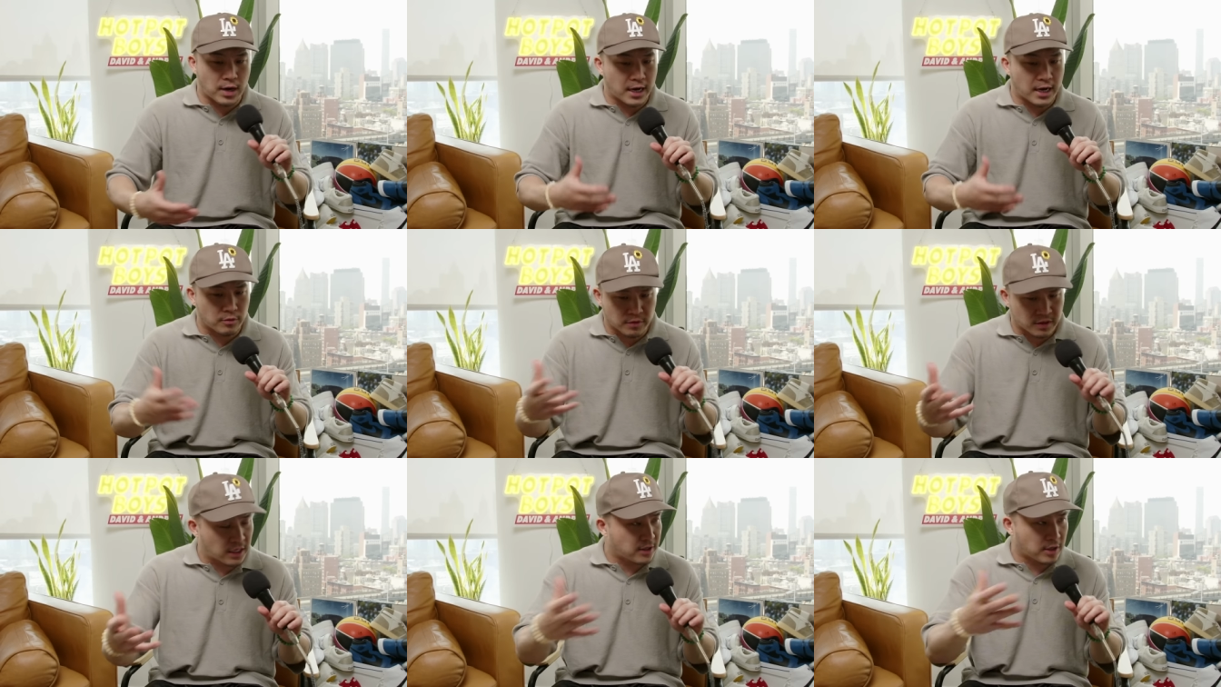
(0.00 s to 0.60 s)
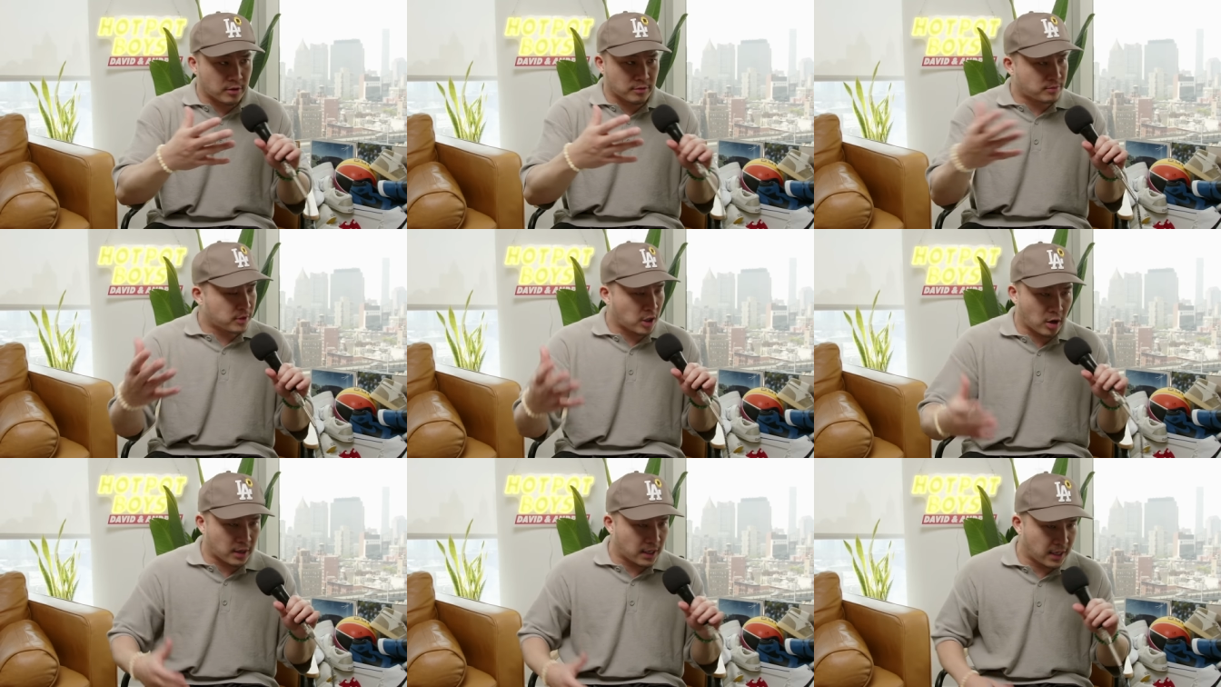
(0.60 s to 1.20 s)
I don't think they're
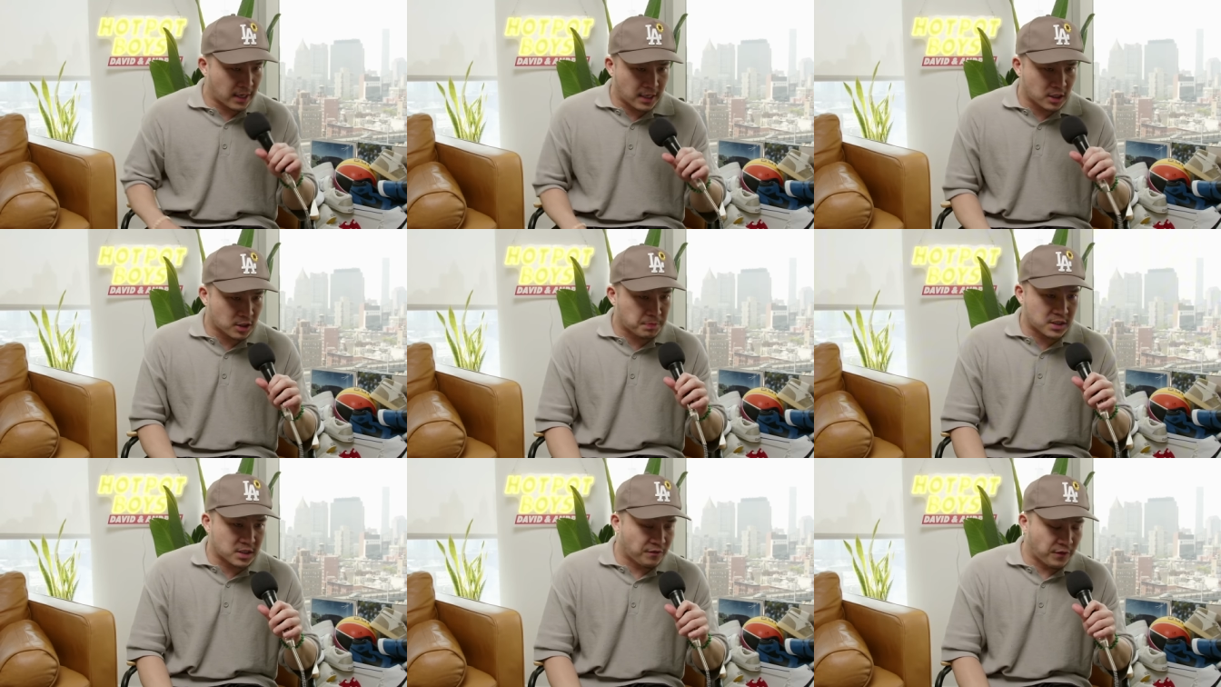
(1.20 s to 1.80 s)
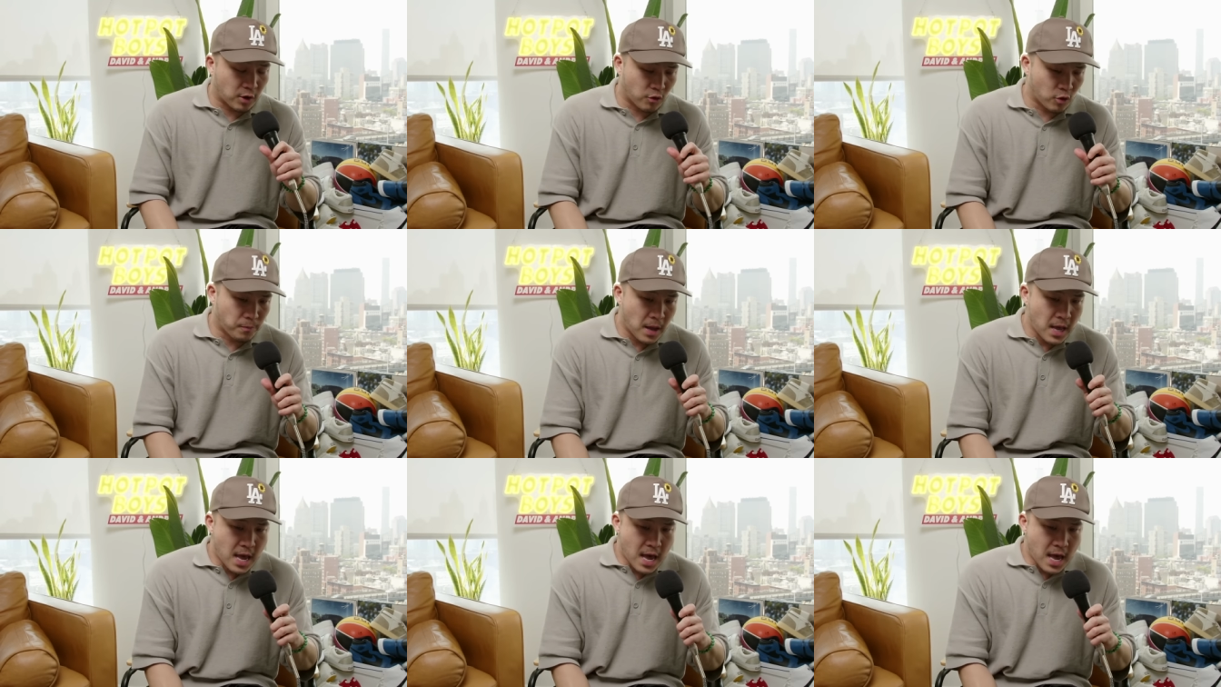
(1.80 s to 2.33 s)
targeting any specific group.